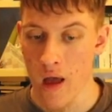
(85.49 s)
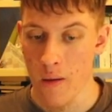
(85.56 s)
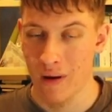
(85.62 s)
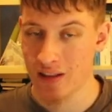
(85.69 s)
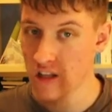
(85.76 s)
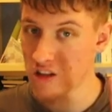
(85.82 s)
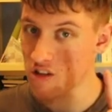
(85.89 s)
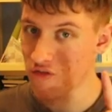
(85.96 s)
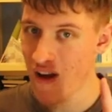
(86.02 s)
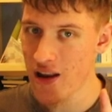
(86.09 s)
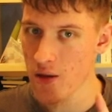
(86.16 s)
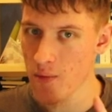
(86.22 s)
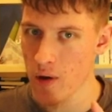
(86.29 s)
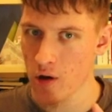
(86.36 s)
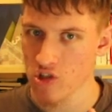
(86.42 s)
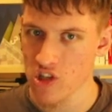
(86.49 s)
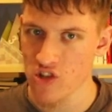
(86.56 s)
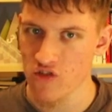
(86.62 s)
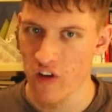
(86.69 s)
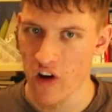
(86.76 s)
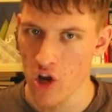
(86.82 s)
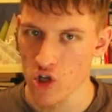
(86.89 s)
But it's funny because this
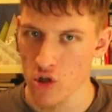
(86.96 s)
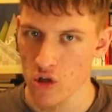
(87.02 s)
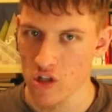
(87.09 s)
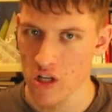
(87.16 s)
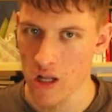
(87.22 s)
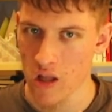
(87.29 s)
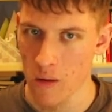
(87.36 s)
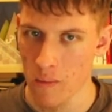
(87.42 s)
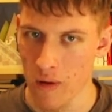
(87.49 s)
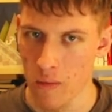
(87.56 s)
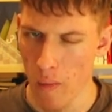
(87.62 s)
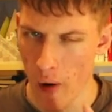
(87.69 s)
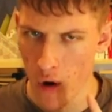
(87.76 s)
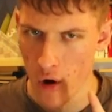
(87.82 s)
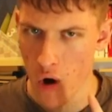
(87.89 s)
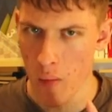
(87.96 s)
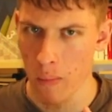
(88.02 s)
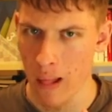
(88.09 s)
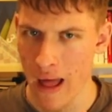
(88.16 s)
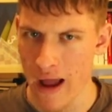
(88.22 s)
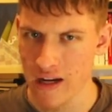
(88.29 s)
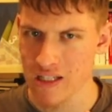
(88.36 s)
variation is a little bit more
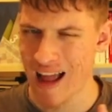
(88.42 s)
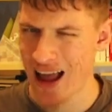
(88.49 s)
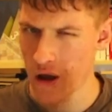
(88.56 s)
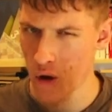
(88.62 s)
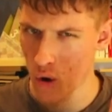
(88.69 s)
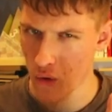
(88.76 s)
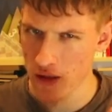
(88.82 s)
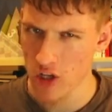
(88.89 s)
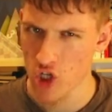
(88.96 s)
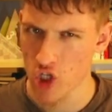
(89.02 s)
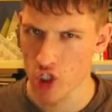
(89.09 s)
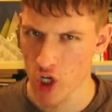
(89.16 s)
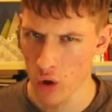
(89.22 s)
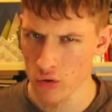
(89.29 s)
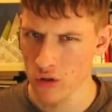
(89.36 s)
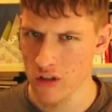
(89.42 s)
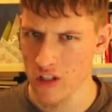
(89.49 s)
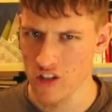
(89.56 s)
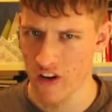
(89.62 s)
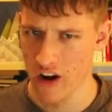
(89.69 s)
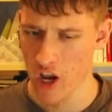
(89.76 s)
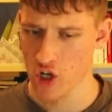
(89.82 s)
complex. I already showed
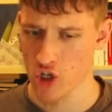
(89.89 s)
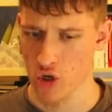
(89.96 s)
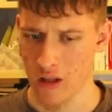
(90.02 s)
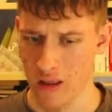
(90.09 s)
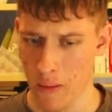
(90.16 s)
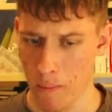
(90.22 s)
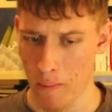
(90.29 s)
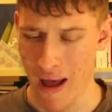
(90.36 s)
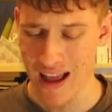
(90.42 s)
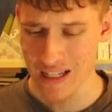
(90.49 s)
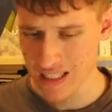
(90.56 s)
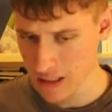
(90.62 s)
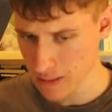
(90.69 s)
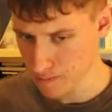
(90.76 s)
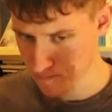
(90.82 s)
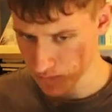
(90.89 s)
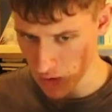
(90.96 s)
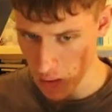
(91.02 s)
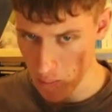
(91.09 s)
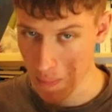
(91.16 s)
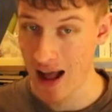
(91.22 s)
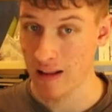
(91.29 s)
this variation in the past,
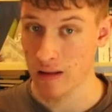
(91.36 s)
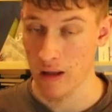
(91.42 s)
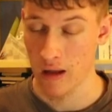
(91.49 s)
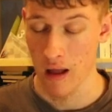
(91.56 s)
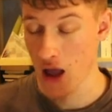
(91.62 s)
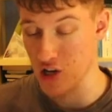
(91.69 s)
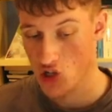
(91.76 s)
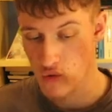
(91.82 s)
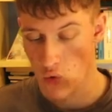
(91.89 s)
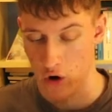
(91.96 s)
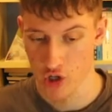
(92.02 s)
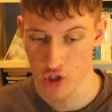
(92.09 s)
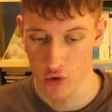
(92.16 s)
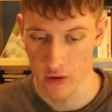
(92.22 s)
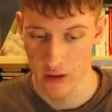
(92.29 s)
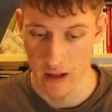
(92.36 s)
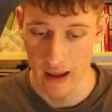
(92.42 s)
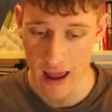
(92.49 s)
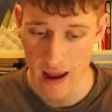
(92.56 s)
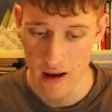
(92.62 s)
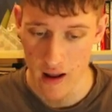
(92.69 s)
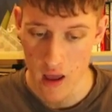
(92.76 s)
but I just want to show it
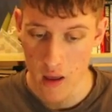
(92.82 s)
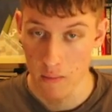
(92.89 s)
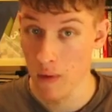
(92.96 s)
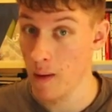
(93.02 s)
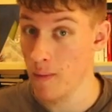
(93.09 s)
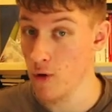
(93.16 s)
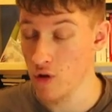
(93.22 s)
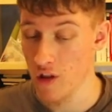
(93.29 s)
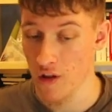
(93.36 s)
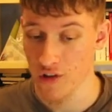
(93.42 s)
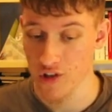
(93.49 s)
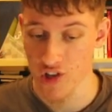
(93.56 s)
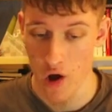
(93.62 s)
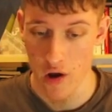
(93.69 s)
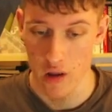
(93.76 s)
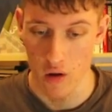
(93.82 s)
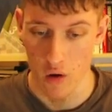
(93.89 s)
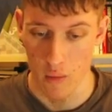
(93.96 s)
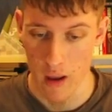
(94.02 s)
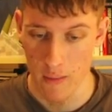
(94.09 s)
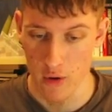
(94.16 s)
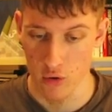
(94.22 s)
again. Maybe you didn't saw it, or
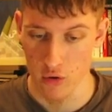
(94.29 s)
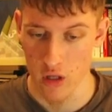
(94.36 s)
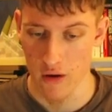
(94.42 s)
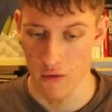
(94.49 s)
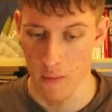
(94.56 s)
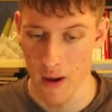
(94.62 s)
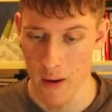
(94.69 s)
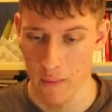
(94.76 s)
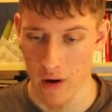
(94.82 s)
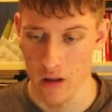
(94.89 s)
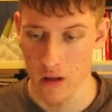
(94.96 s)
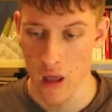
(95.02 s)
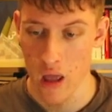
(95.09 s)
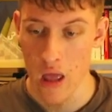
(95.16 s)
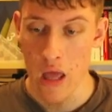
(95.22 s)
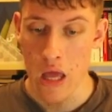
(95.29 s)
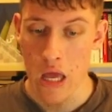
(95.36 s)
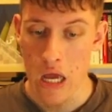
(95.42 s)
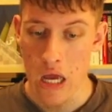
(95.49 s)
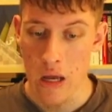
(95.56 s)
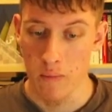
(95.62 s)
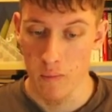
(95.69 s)
maybe you didn't remember it.
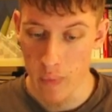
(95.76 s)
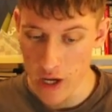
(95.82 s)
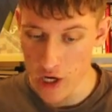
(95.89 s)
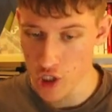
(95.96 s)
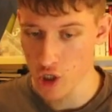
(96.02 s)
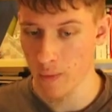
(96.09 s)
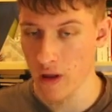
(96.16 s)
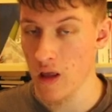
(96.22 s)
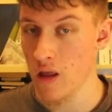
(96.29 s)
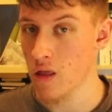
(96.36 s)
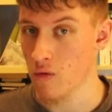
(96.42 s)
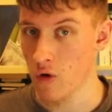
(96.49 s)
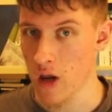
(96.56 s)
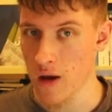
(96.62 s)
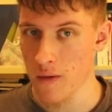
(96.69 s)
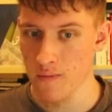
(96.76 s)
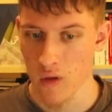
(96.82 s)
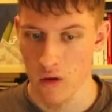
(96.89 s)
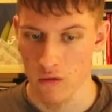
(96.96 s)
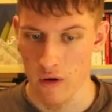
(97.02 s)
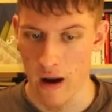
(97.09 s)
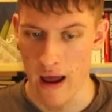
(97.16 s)
Bishop
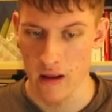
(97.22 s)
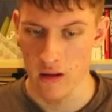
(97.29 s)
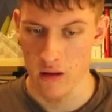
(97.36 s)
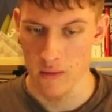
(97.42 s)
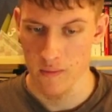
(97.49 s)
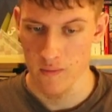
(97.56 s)
e3, right?